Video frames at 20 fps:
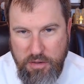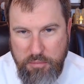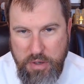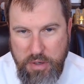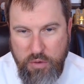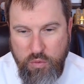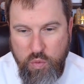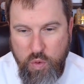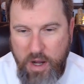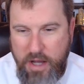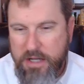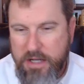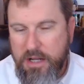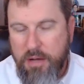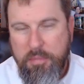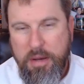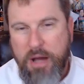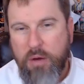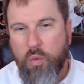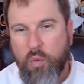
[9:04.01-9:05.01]
But
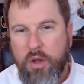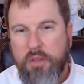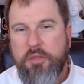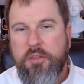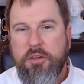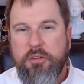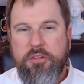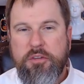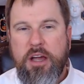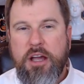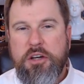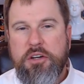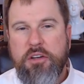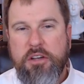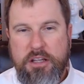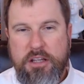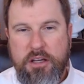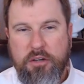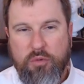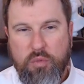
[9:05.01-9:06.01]
writing about what this
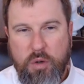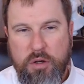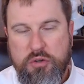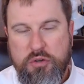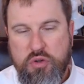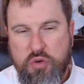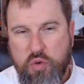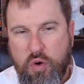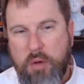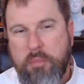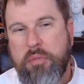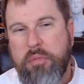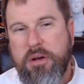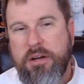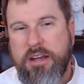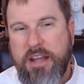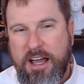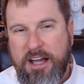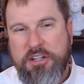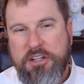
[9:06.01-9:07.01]
actually is, what
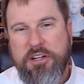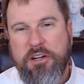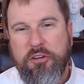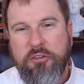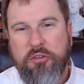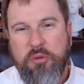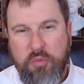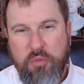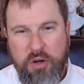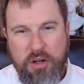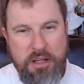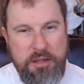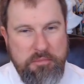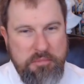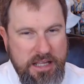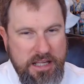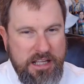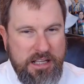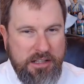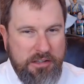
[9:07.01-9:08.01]
Trump nationalism really
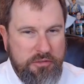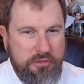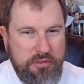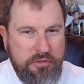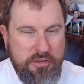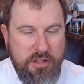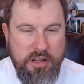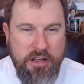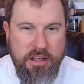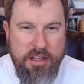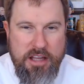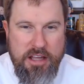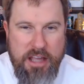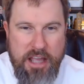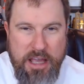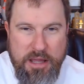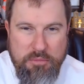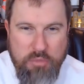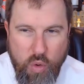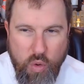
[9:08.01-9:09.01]
means,
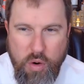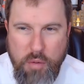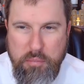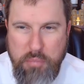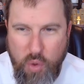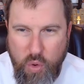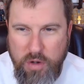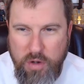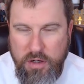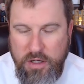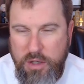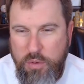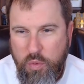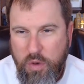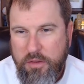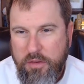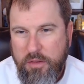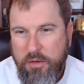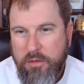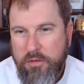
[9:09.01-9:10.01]
and more importantly,
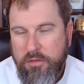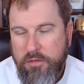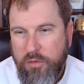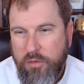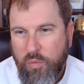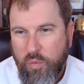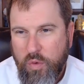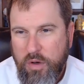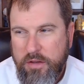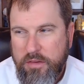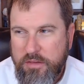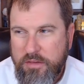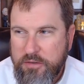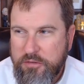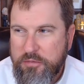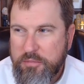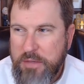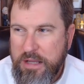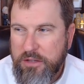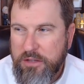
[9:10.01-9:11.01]
what what
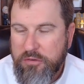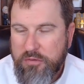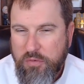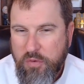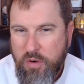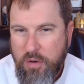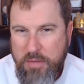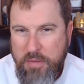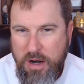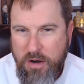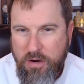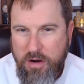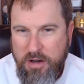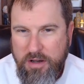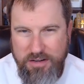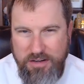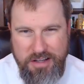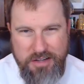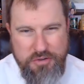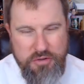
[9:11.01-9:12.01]
this means for
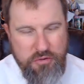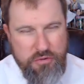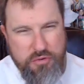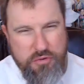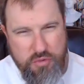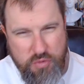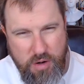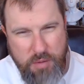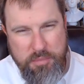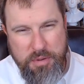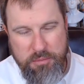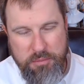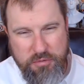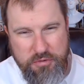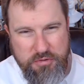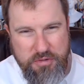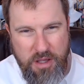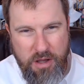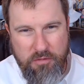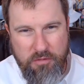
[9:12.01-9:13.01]
America, not just Trump
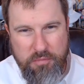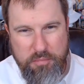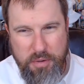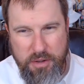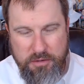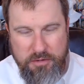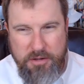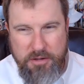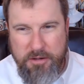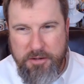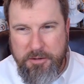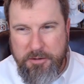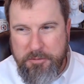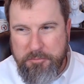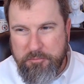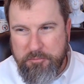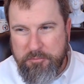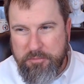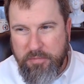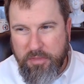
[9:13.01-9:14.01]
himself, but
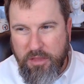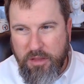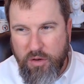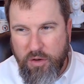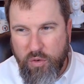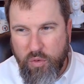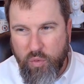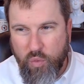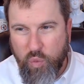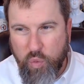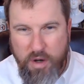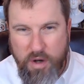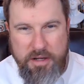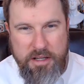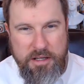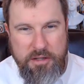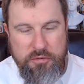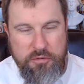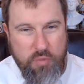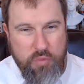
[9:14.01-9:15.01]
what
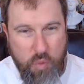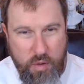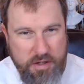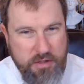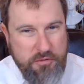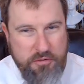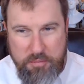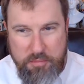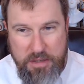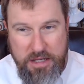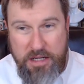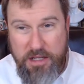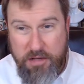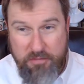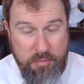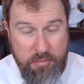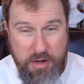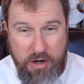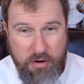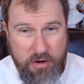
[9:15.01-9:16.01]
is what is the meaning
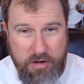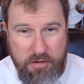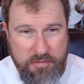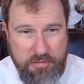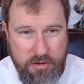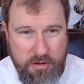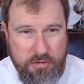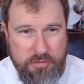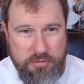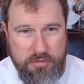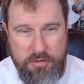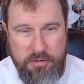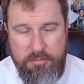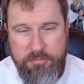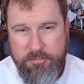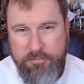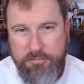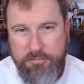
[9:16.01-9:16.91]
of America first?